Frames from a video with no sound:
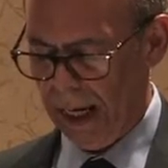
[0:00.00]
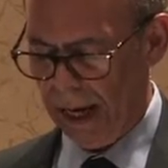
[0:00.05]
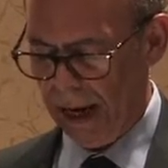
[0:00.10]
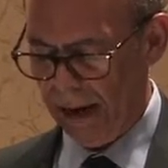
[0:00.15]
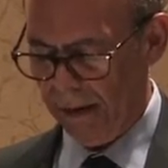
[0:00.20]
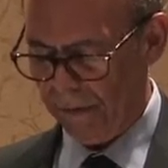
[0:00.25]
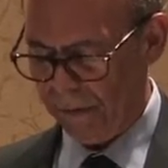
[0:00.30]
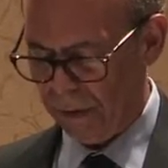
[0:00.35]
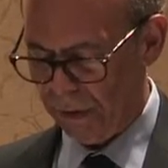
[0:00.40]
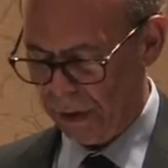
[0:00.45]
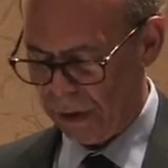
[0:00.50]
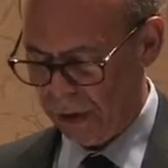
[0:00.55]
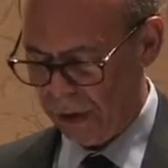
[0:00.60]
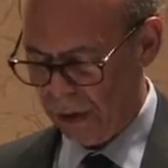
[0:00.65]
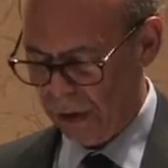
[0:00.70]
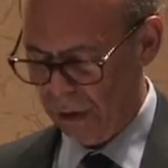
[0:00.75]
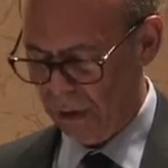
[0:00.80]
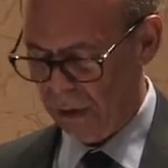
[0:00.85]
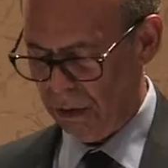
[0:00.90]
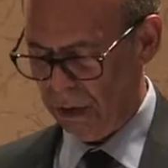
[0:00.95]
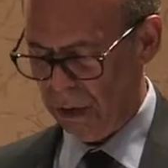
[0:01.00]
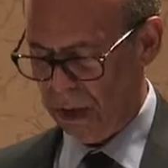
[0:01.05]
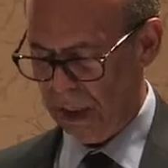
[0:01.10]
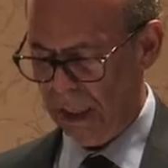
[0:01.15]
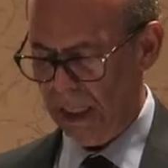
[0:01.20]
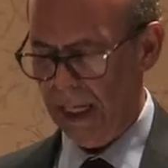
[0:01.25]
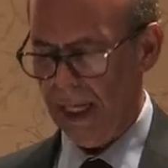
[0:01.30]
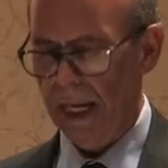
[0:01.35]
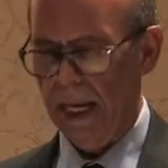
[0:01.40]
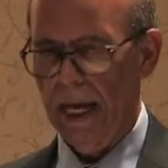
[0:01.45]
after a student
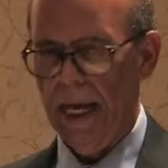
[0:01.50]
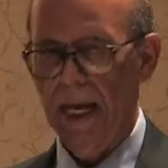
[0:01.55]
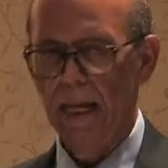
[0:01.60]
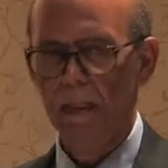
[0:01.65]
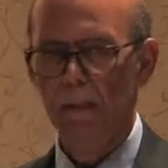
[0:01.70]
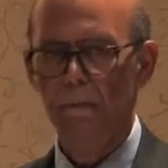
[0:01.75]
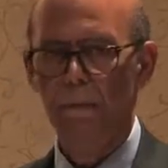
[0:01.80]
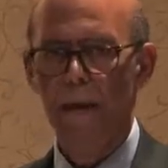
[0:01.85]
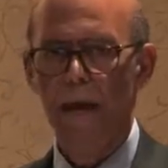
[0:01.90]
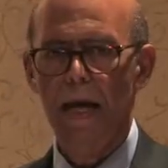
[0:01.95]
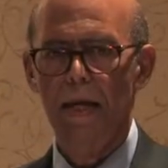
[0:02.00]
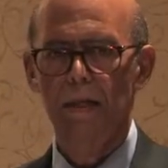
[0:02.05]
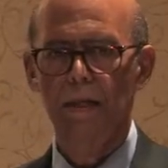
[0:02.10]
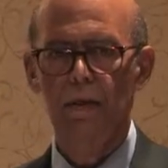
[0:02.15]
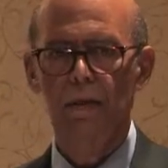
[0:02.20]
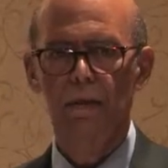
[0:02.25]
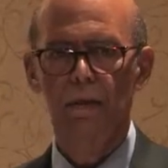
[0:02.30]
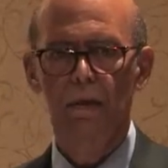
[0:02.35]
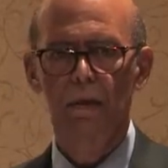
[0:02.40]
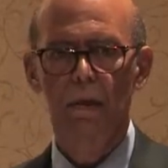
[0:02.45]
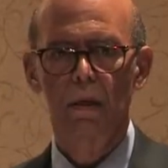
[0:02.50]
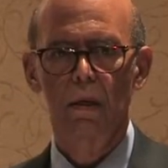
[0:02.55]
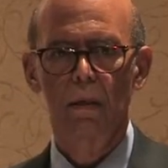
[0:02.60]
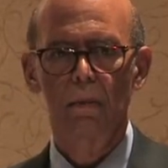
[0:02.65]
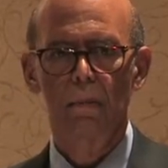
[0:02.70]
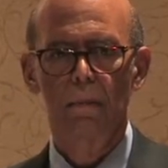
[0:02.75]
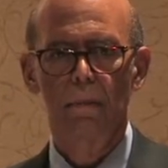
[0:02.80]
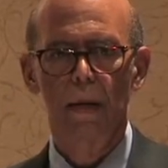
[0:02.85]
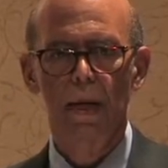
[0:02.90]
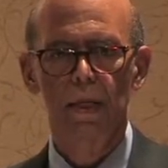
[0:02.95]
has mastered
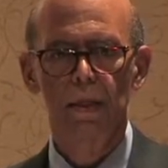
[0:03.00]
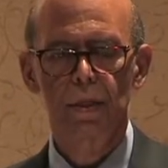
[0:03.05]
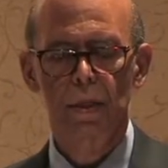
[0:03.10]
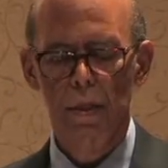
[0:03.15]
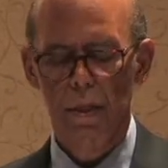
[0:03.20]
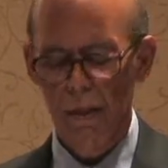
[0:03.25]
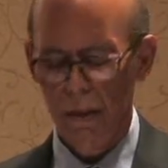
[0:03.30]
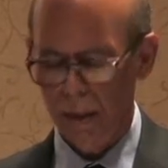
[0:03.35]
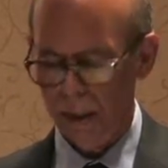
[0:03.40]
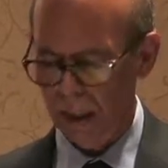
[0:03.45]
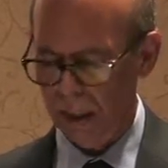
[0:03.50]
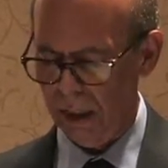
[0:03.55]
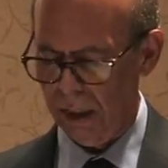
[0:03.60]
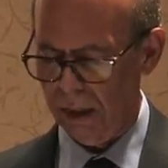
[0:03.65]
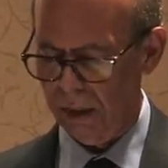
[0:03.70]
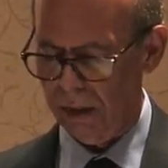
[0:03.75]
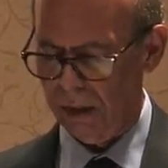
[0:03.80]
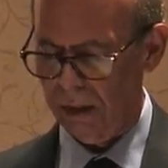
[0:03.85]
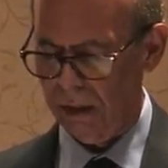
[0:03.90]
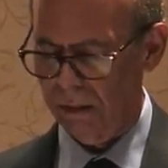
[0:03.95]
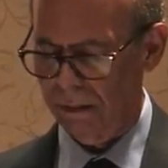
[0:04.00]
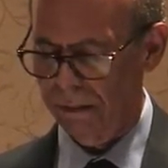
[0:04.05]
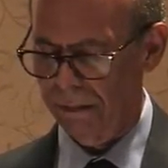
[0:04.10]
basic skills.